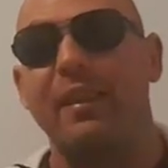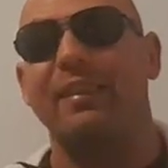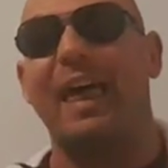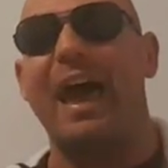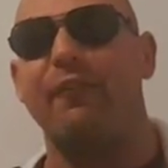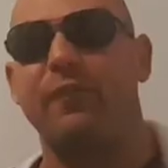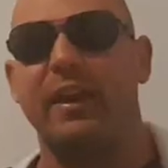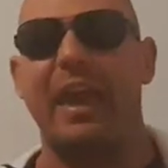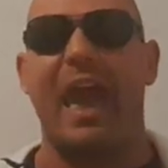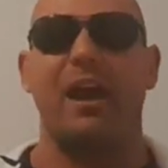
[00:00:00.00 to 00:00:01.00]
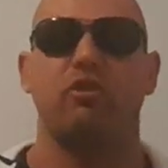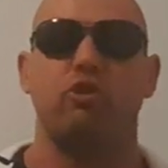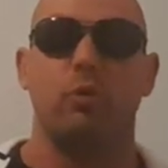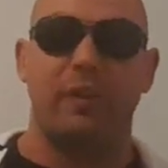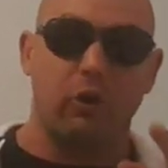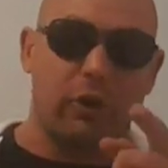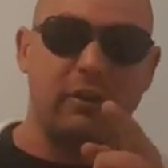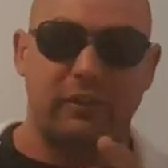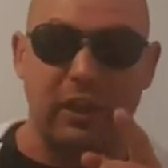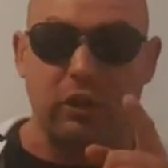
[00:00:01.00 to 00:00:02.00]
been laughing at you. They'll
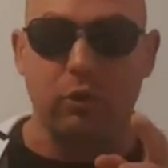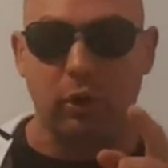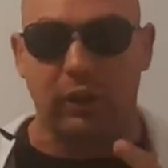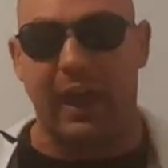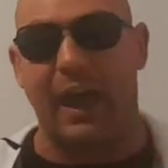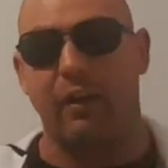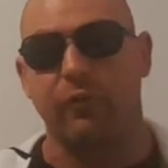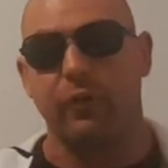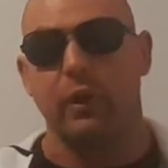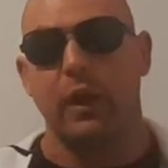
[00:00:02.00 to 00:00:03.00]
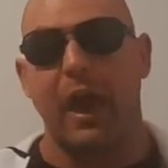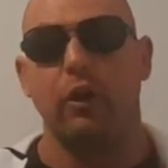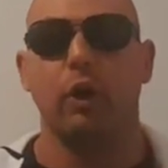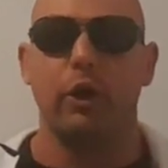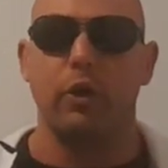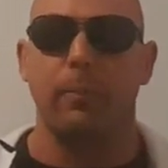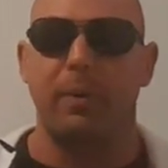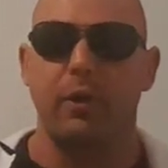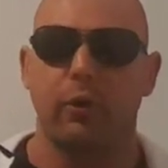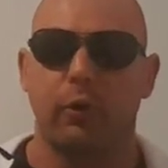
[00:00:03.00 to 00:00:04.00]
continue to laugh at a lot of your
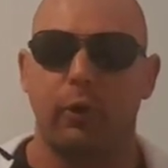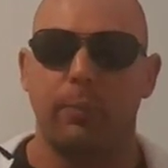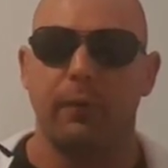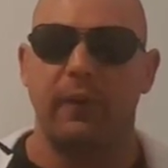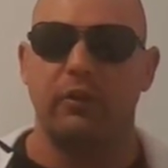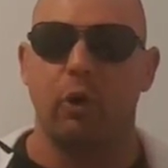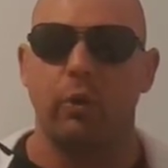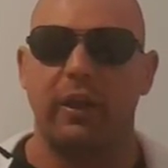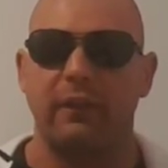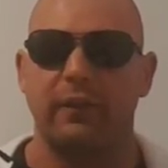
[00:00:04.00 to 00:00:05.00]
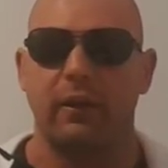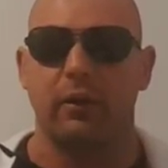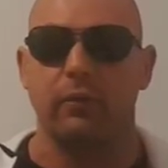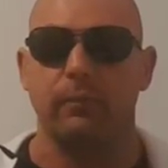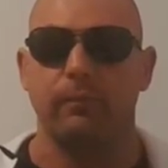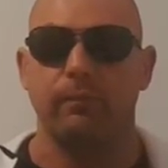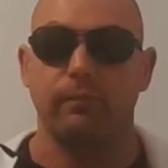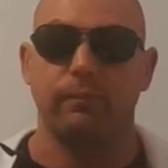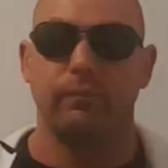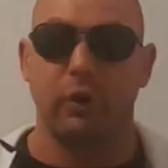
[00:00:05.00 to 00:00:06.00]
peer group that don't get
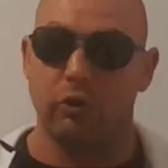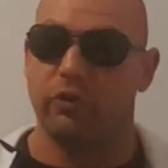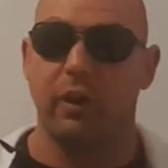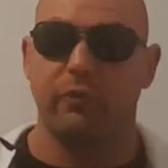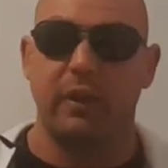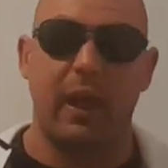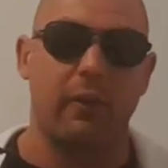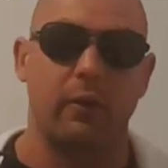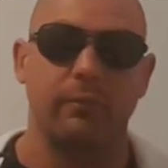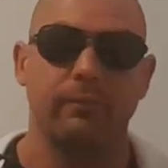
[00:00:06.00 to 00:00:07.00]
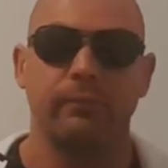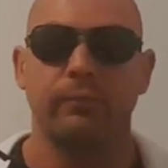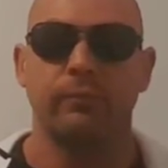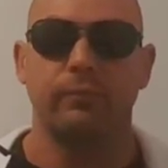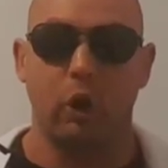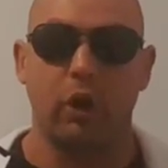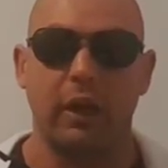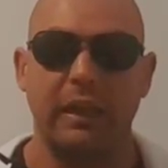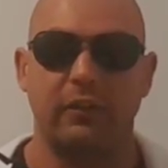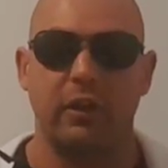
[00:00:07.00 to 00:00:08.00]
their stuff together. They're
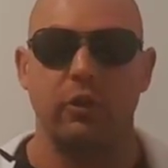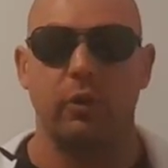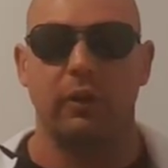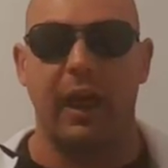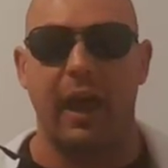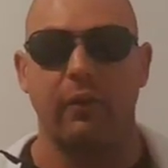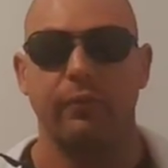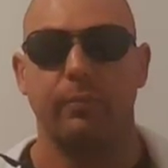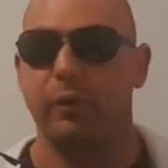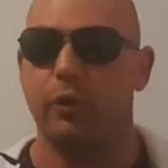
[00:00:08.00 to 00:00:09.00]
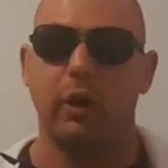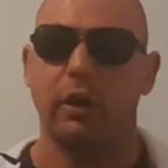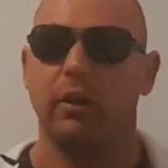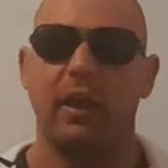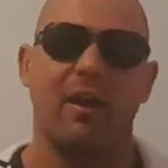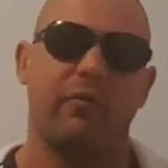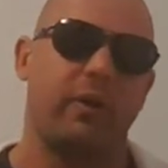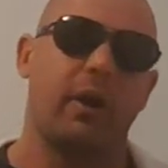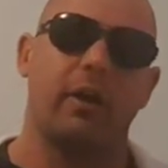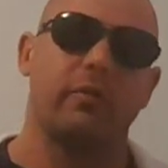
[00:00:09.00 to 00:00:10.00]
going to continue to laugh, but they're not going to laugh
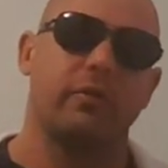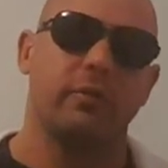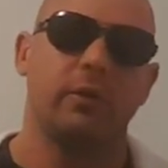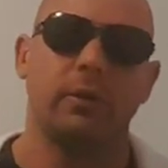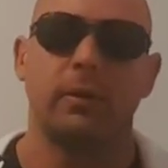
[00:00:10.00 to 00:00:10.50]
at us.